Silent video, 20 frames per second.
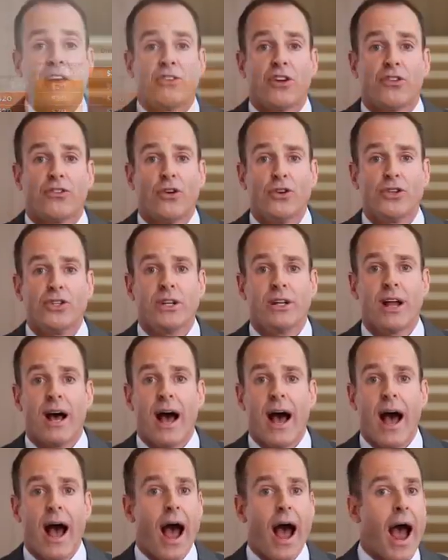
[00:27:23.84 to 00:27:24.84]
As an associate,
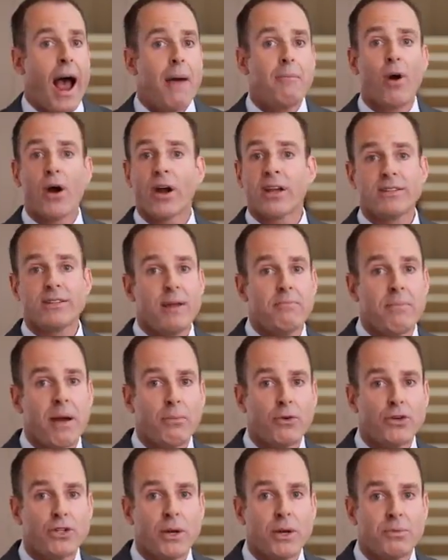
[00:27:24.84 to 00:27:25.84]
I market 10
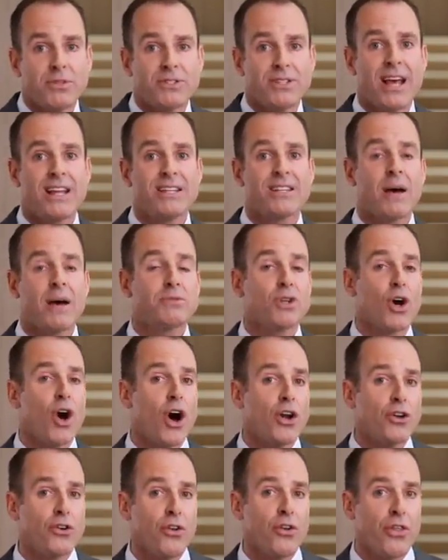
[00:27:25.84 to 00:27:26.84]
memberships, 10 times
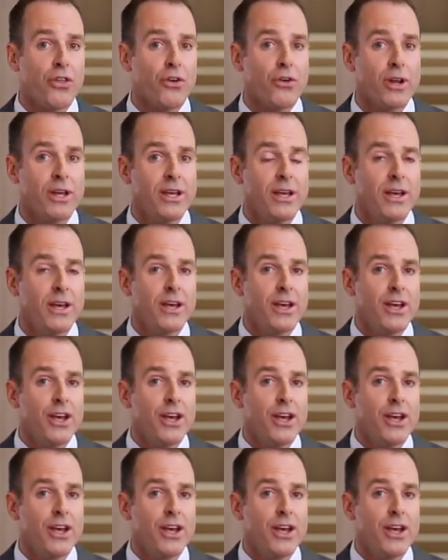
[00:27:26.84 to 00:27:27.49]
130,